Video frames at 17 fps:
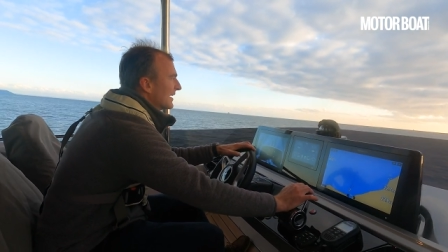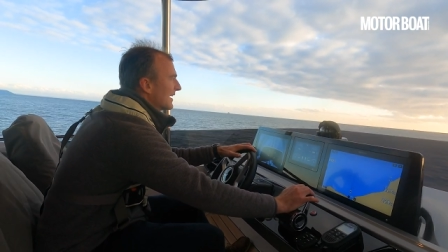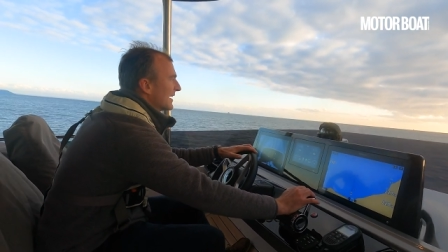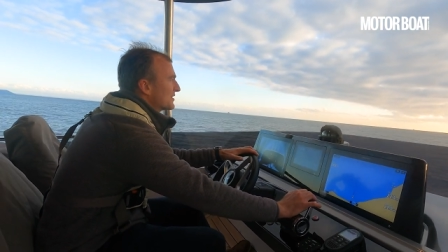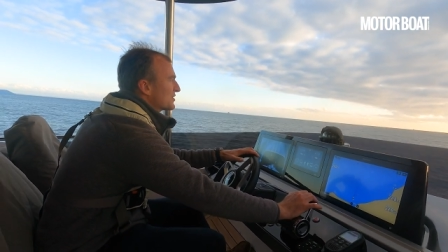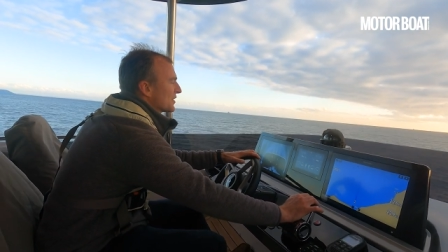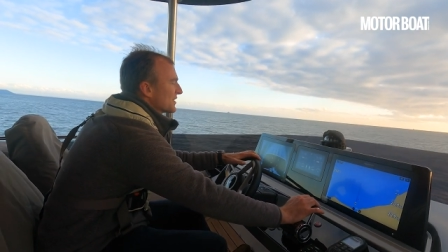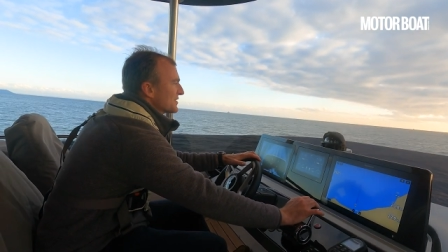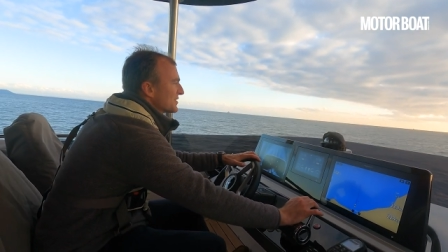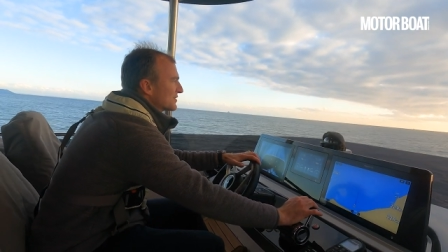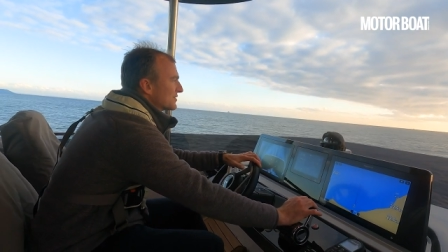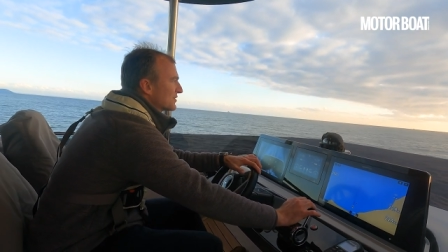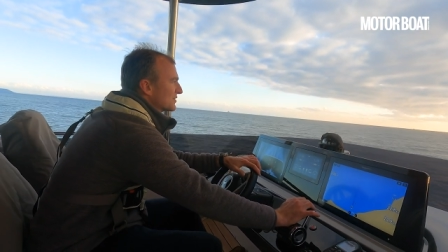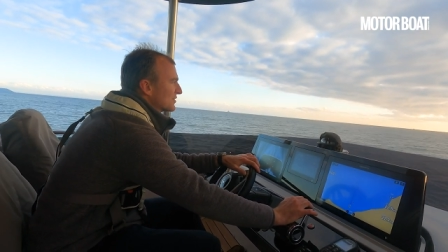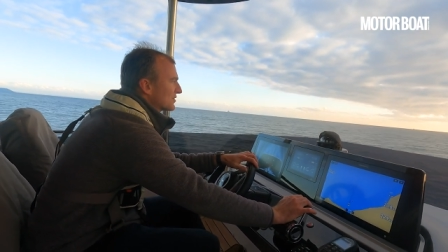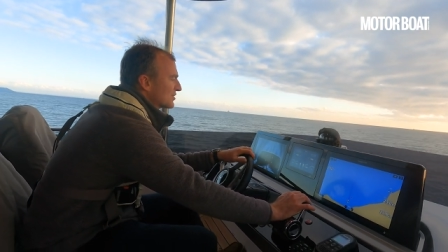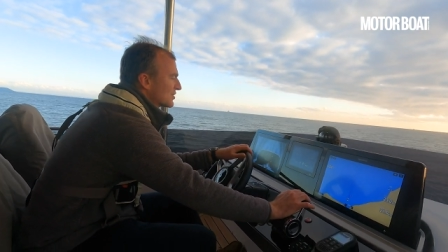it just
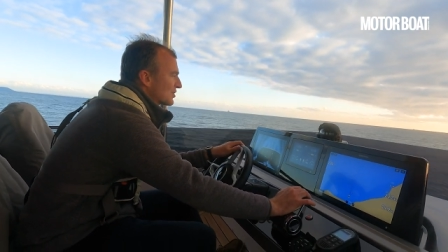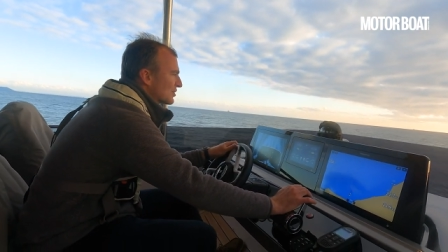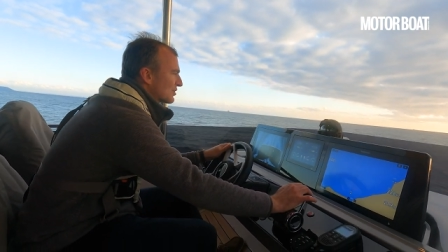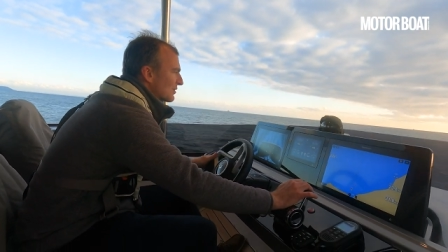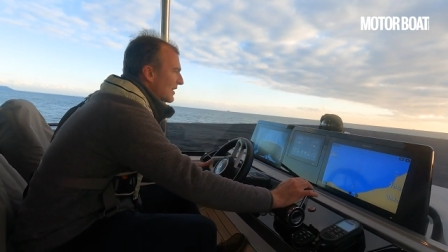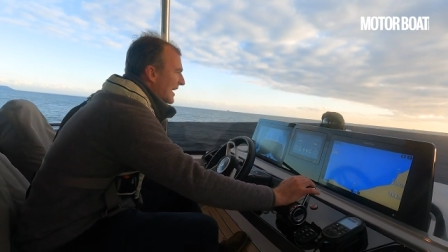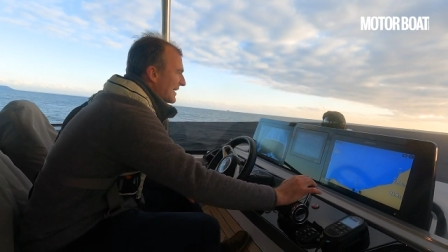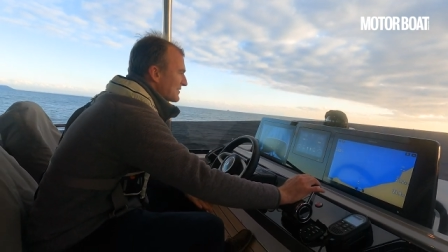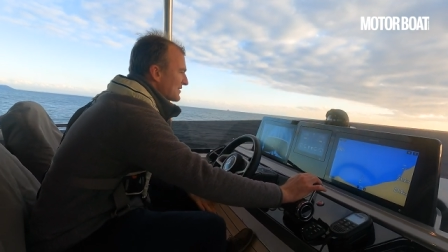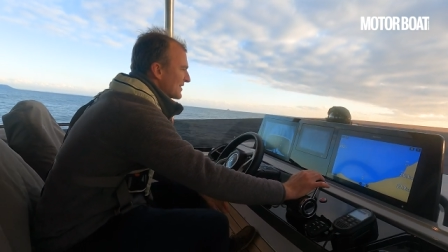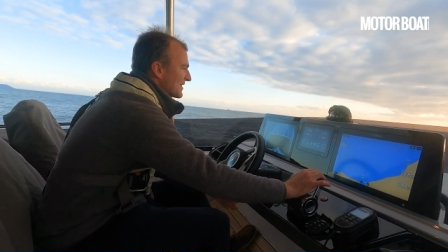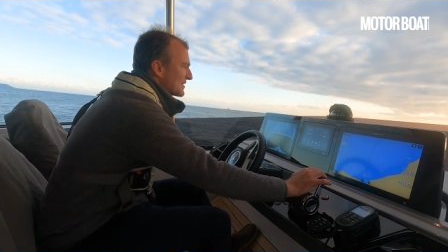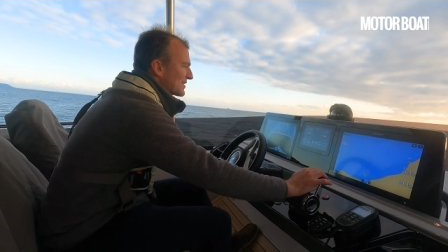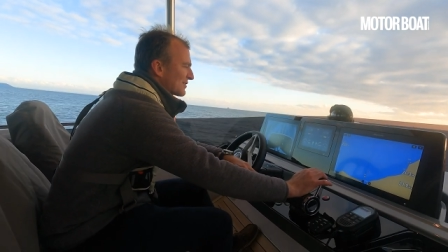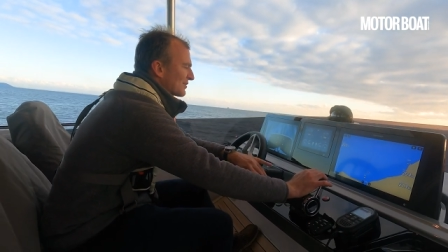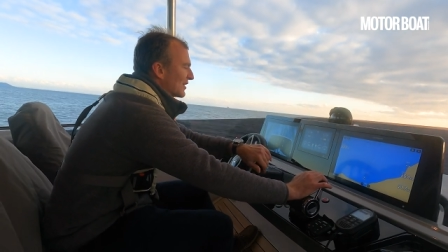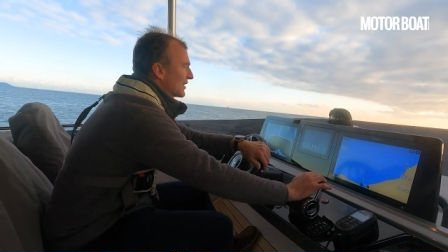
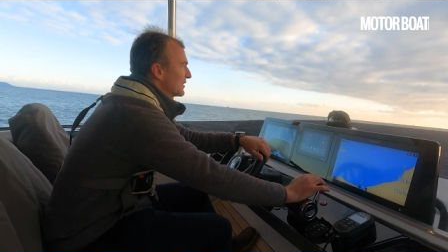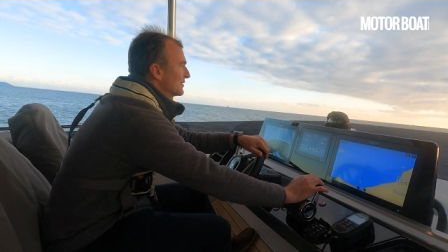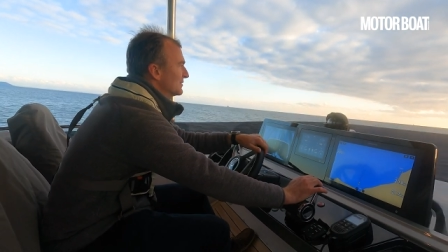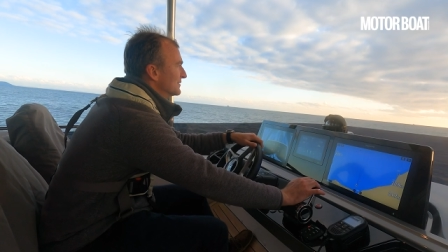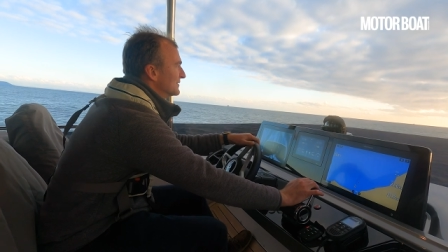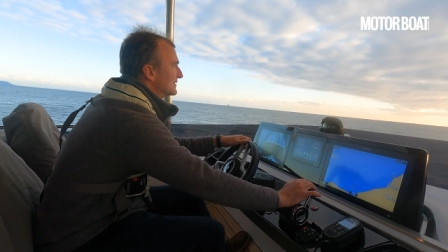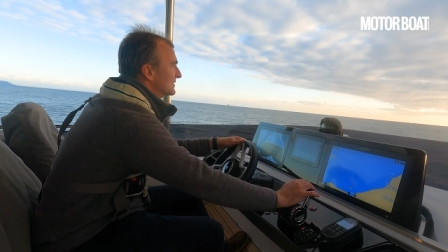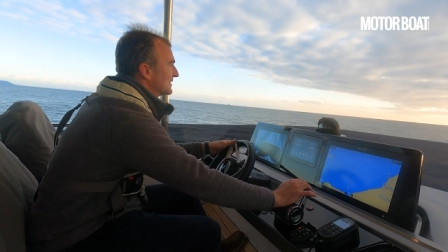trounces through